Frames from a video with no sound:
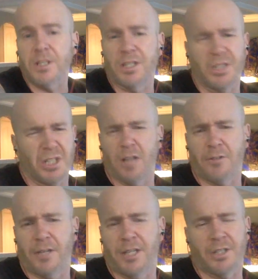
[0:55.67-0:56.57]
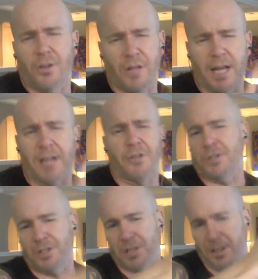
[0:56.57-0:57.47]
accelerates, and all that good
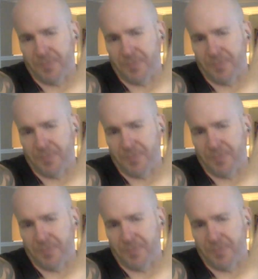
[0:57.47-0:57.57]
stuff.